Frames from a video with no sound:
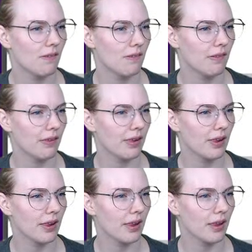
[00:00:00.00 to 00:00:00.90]

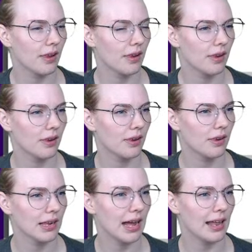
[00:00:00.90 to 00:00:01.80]
Yeah,
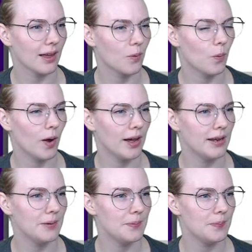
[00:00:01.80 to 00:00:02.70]
like
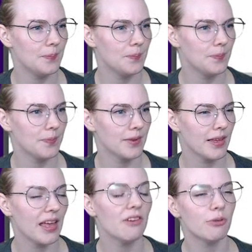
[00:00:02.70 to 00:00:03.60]
what
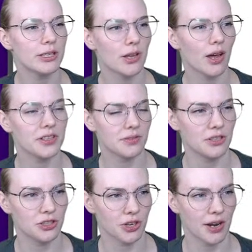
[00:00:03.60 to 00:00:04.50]
if we saw this
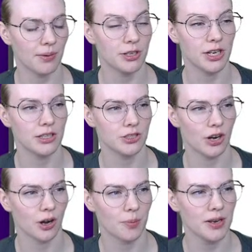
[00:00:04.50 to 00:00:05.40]
feature, it would change
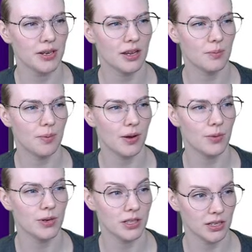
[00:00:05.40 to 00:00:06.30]
our opinion, but
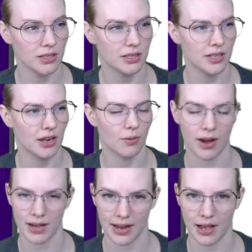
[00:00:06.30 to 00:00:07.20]
we didn't see it
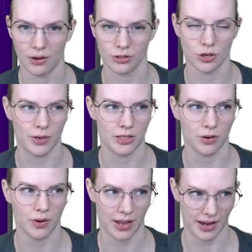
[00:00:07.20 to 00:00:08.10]
right now, so we
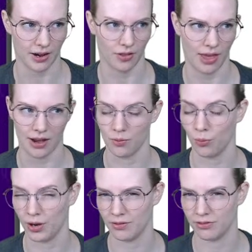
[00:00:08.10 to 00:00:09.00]
don't care that it
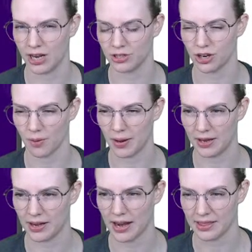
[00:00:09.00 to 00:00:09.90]
would have changed our
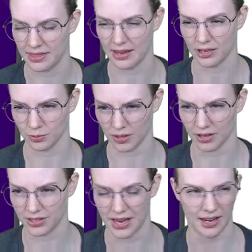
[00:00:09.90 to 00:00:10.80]
opinion, I think is what they're
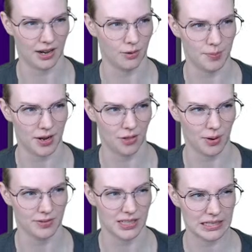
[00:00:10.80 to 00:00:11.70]
saying here, would be another way
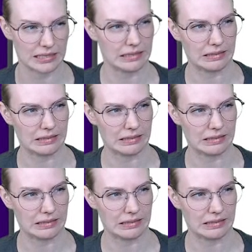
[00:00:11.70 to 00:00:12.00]
of saying this.